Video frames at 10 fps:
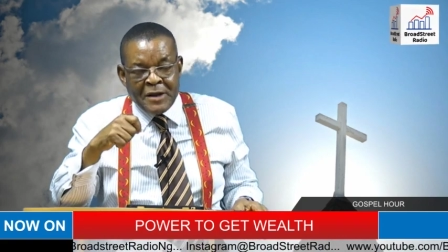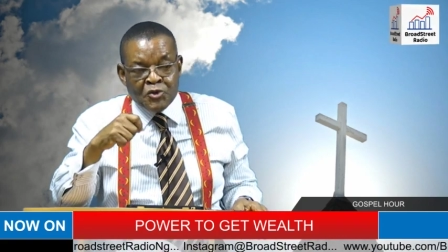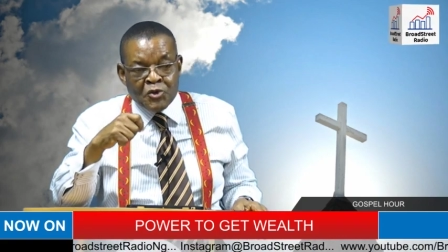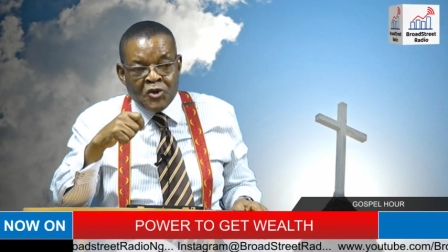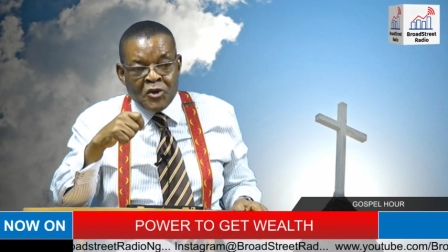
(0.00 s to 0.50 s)

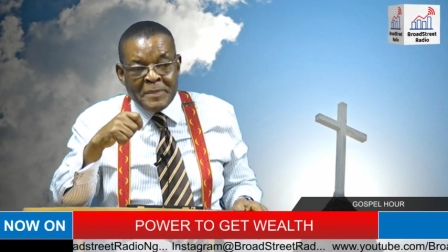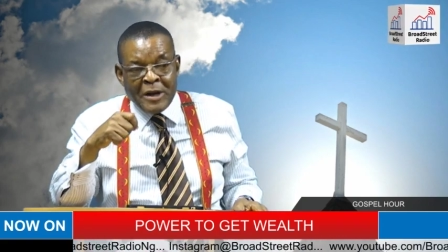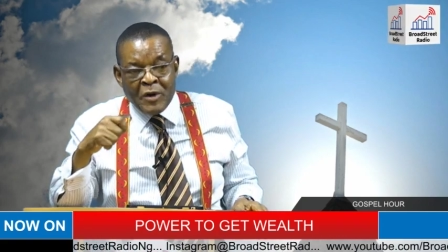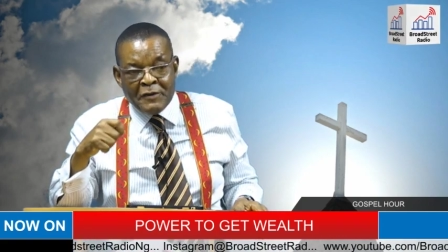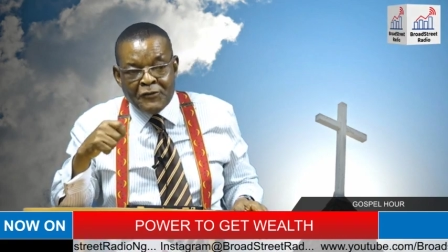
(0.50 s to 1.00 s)
took him
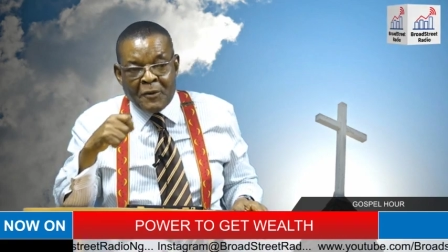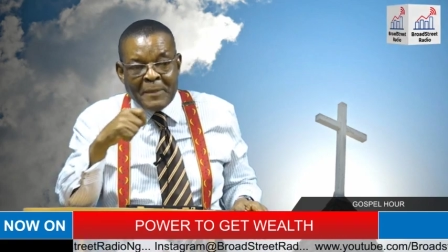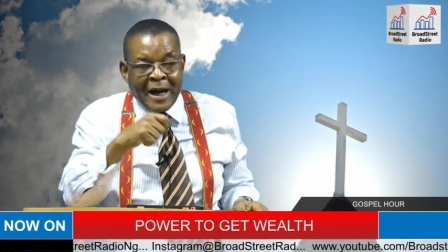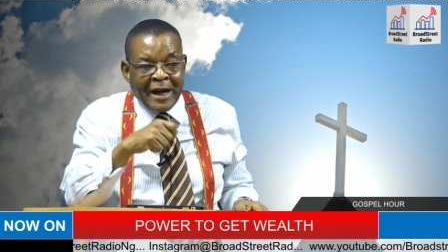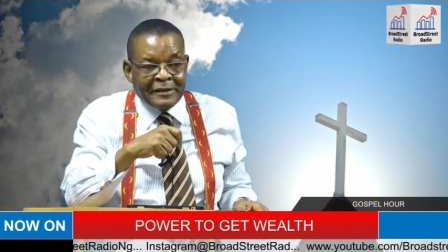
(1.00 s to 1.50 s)
away from
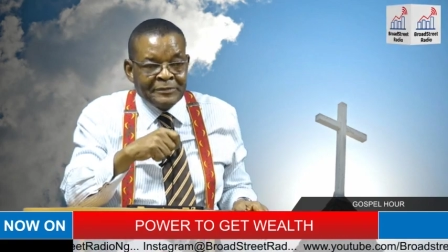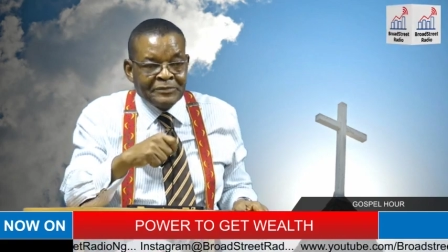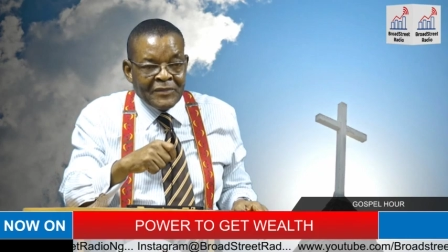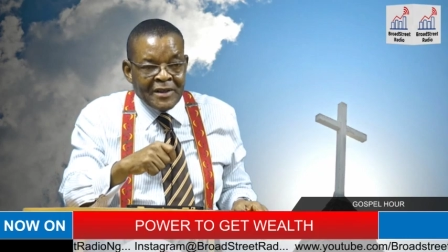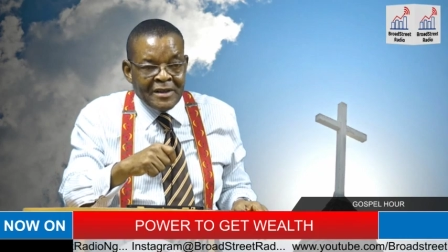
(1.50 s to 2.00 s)
her.
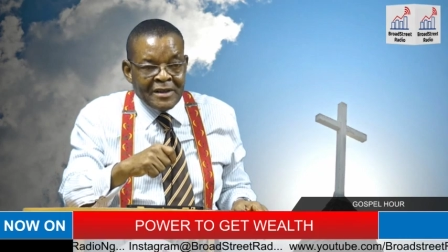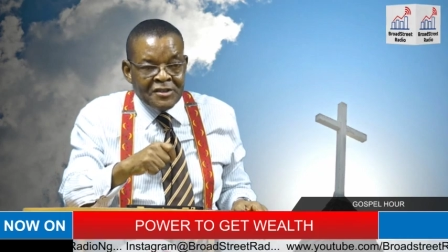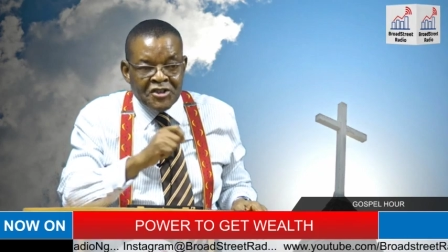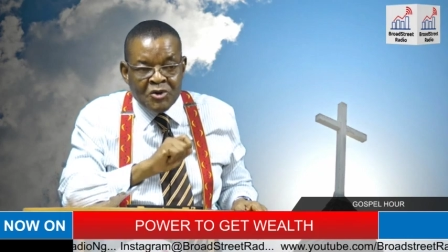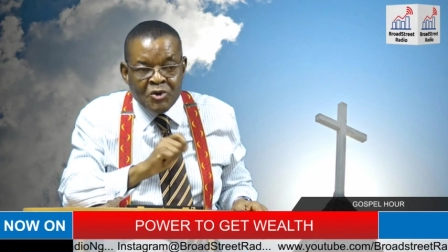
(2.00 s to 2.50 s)

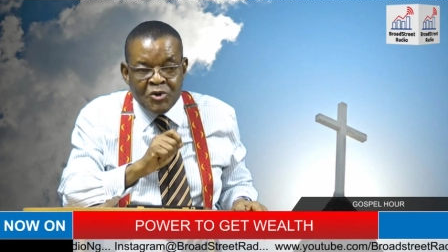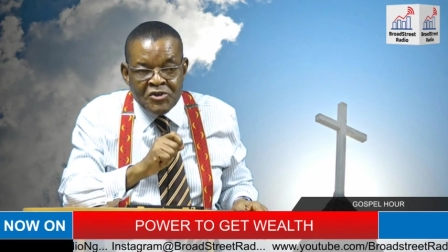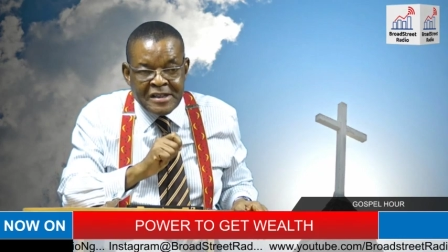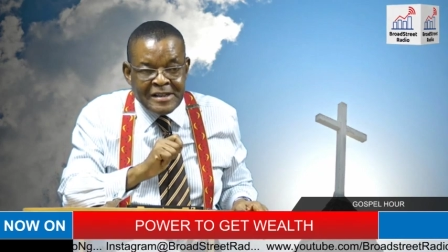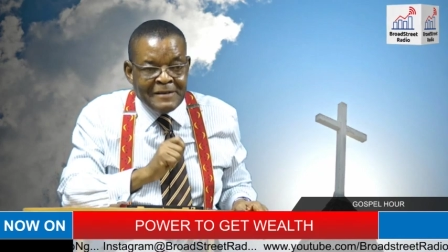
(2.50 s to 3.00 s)
She couldn't
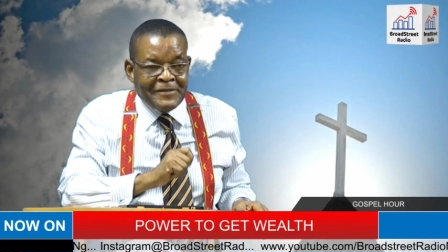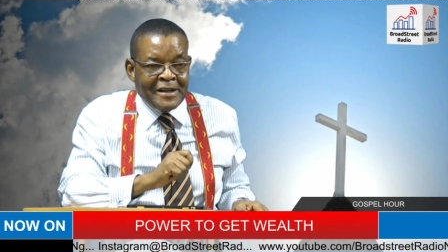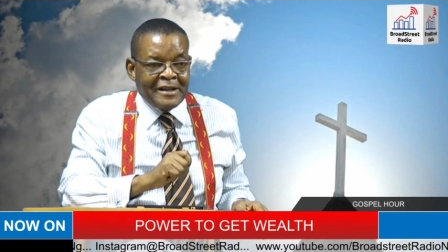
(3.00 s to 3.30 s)
intervene.